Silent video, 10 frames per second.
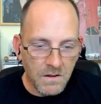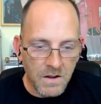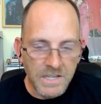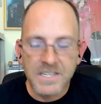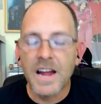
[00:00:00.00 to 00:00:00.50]

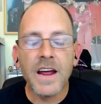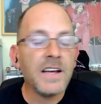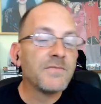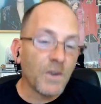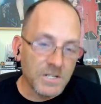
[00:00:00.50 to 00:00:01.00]
he sent
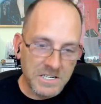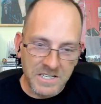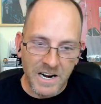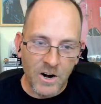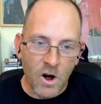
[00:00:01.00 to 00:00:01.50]

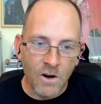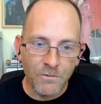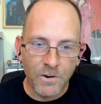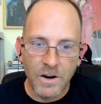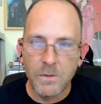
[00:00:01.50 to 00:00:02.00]
an
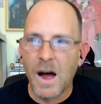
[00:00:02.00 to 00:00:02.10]
offer.